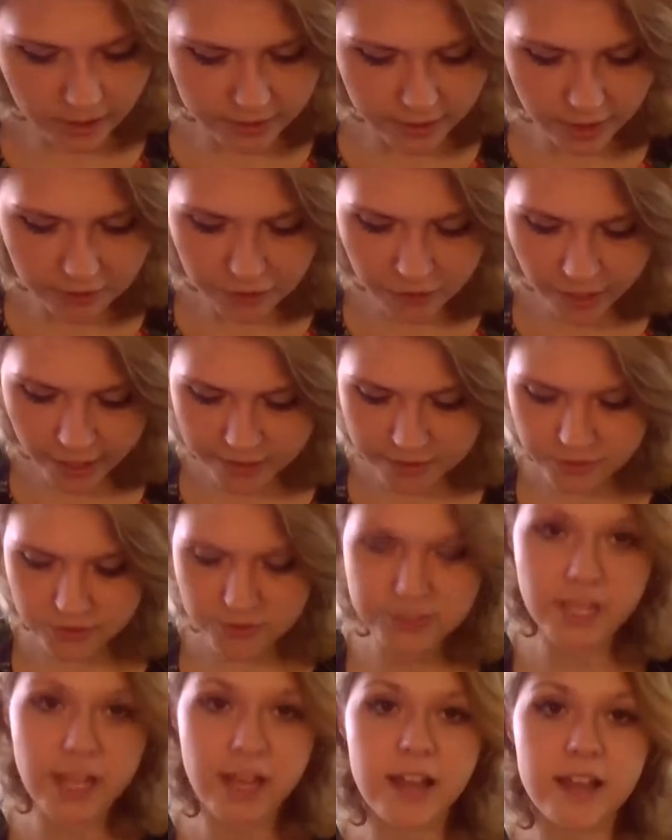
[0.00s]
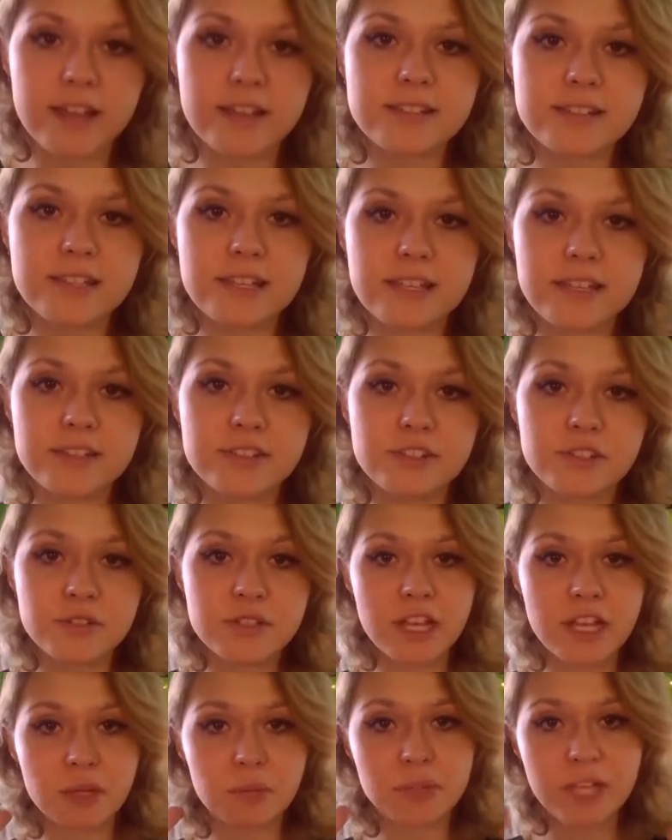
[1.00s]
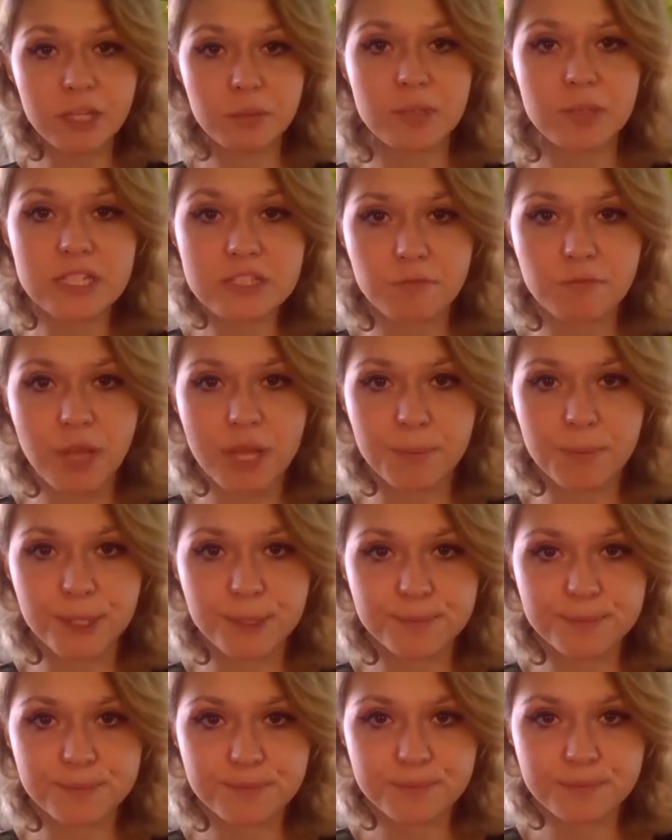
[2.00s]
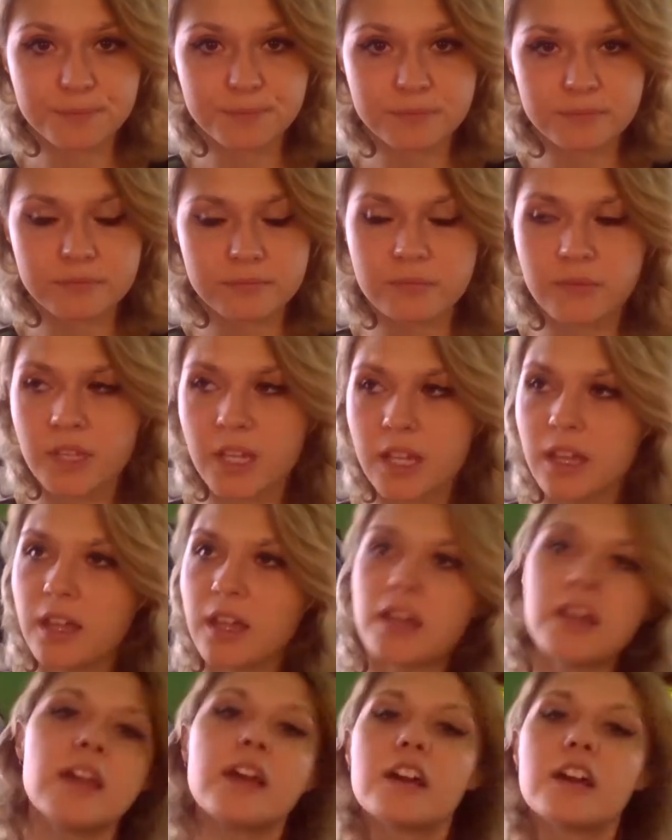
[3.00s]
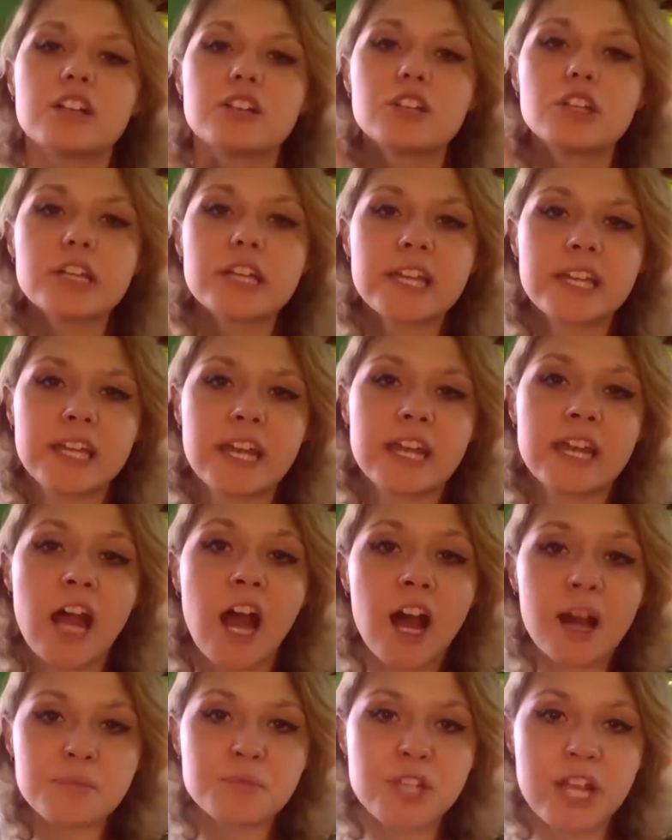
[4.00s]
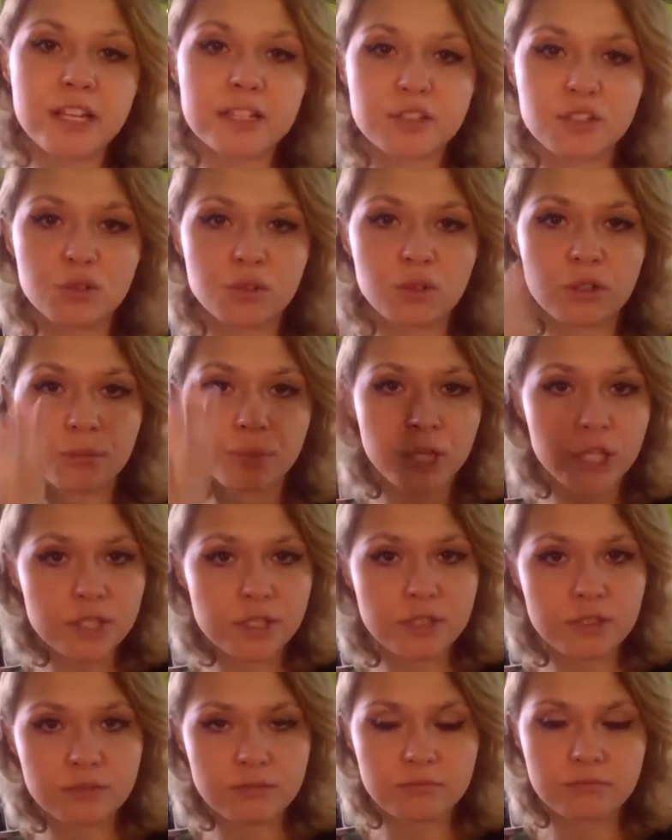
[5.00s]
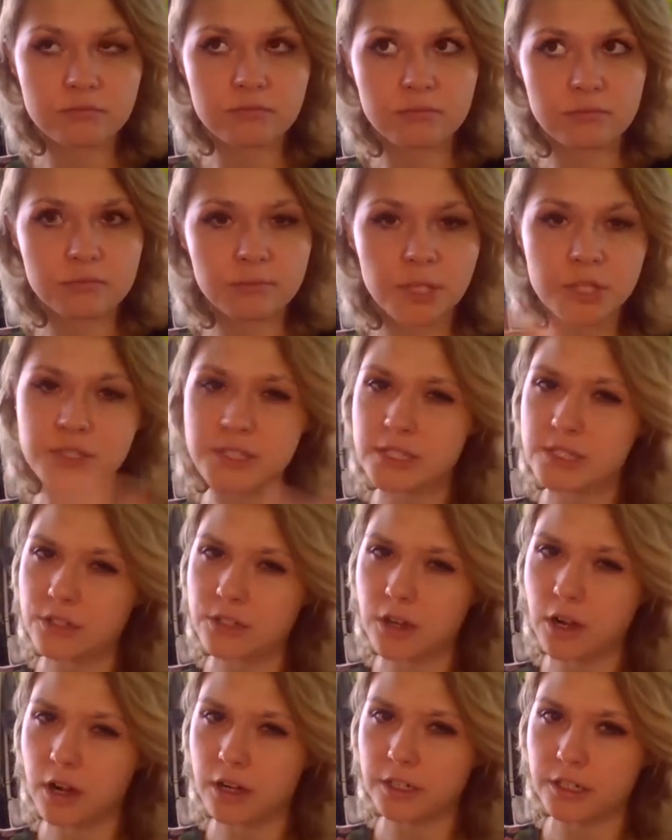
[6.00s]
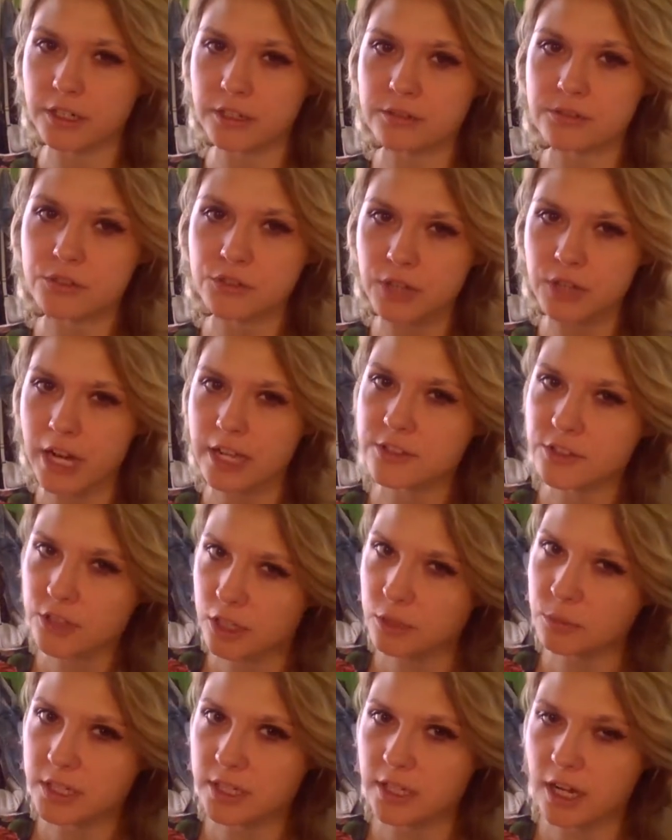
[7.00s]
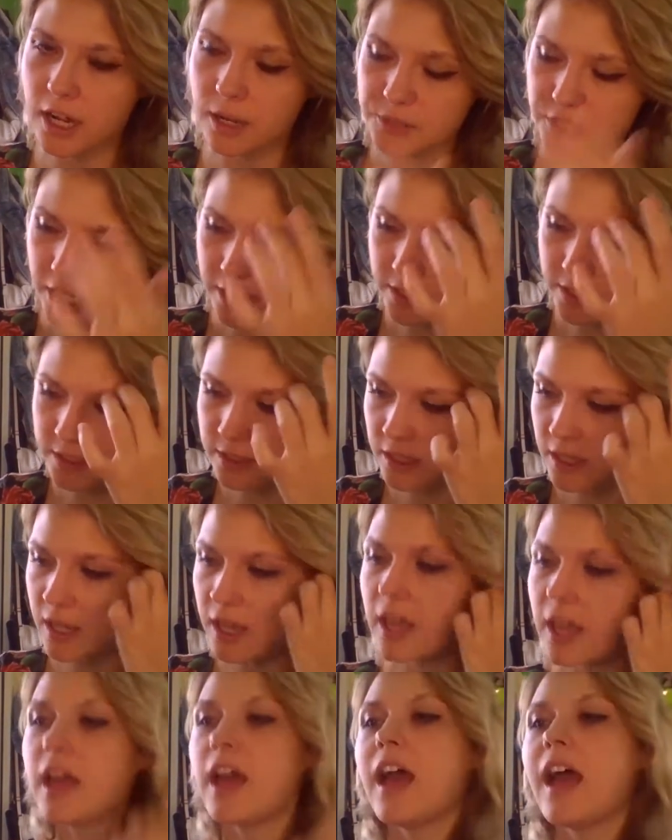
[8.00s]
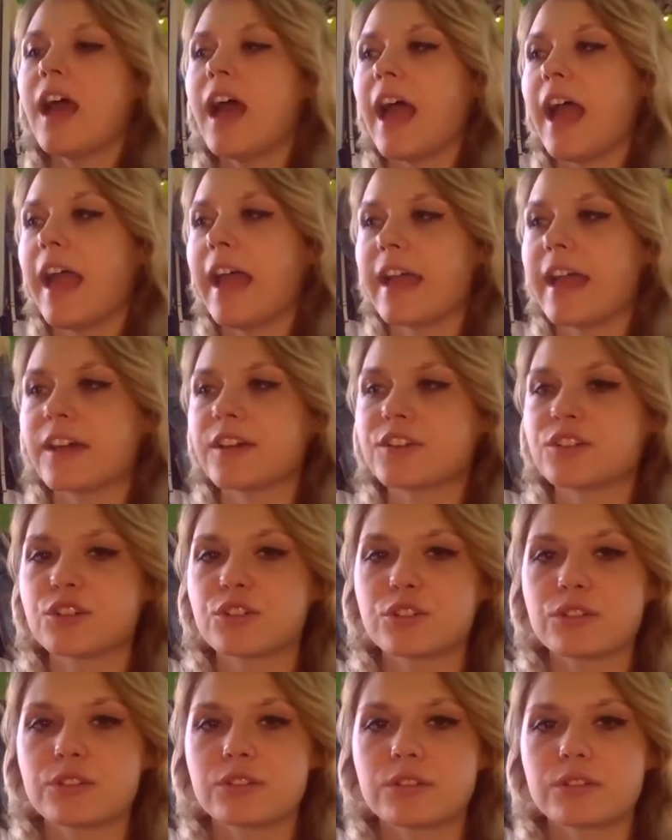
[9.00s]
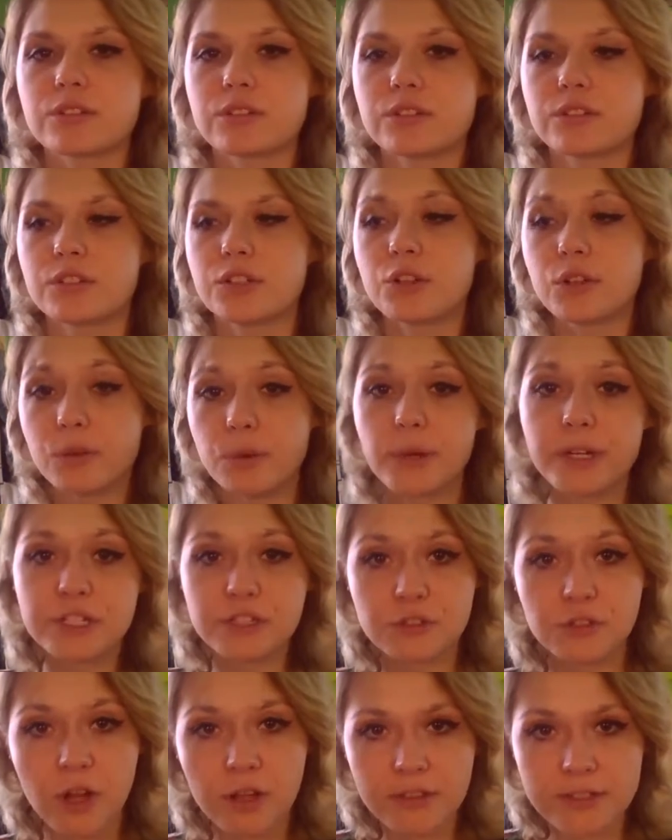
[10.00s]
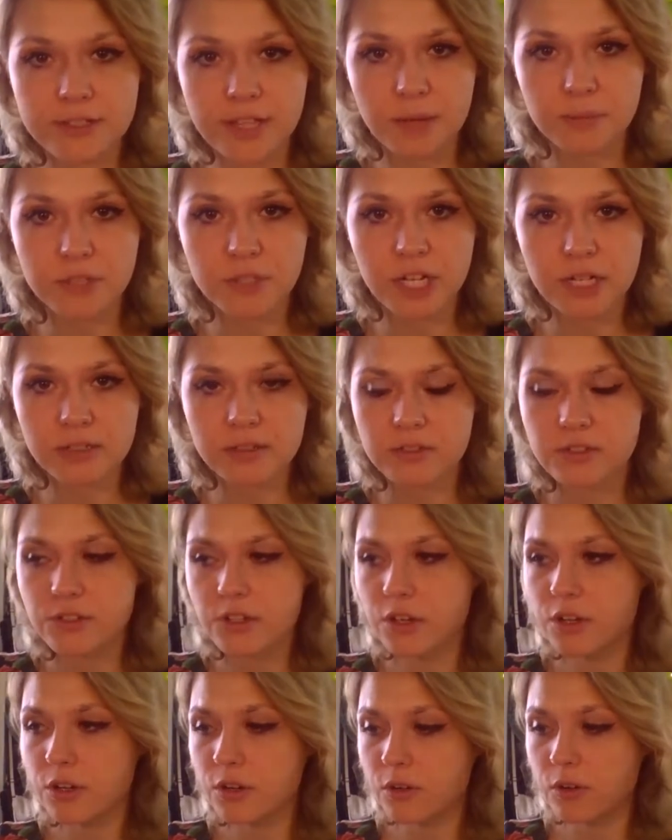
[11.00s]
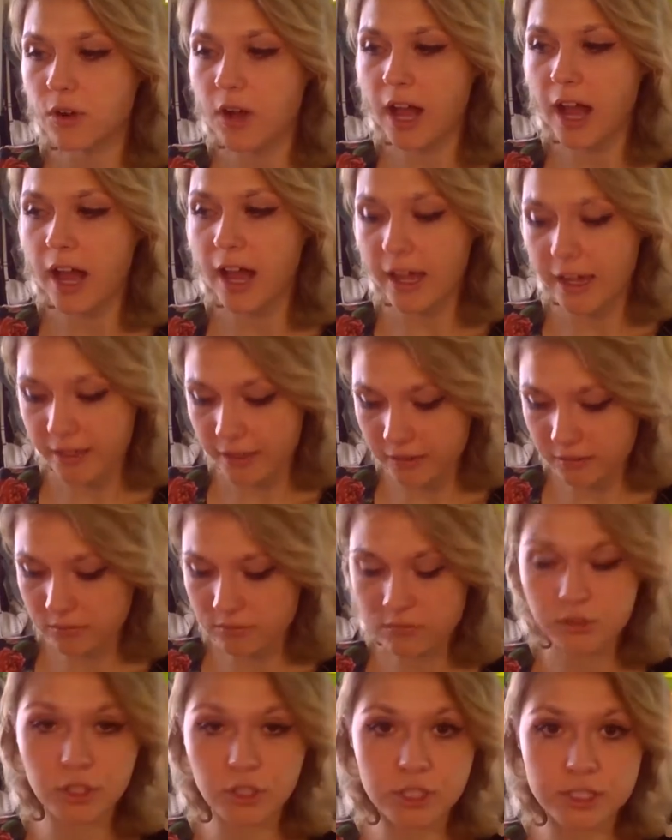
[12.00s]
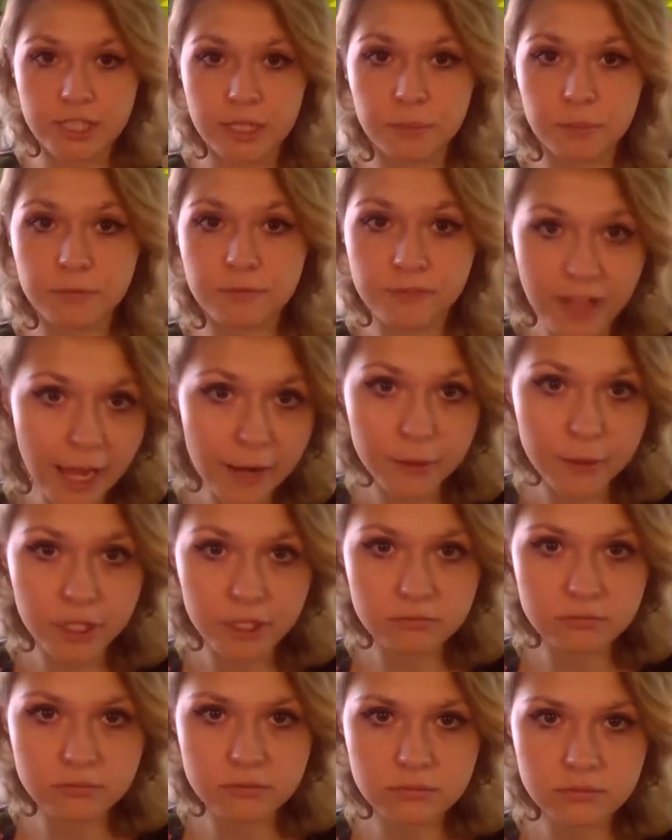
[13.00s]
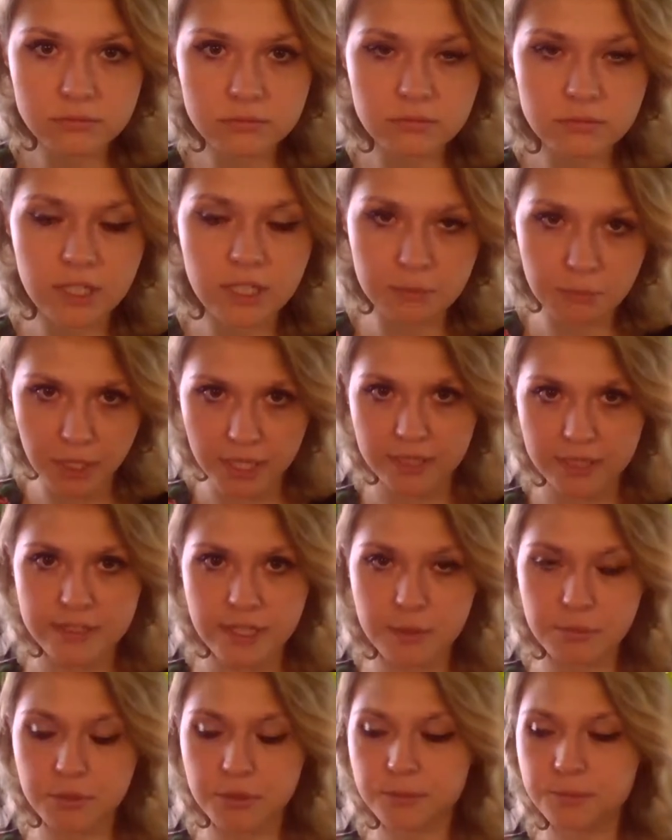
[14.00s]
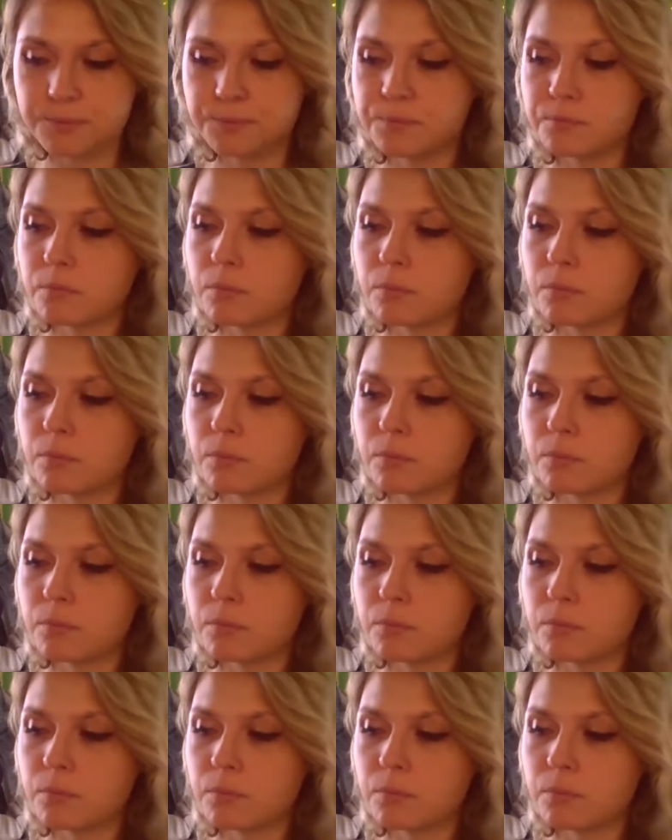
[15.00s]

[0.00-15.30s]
Another exercise is you take a blank piece of paper, look at an object, or persons are harder, so start with an object, and you're going to draw this object. So I looked at a flower in my example.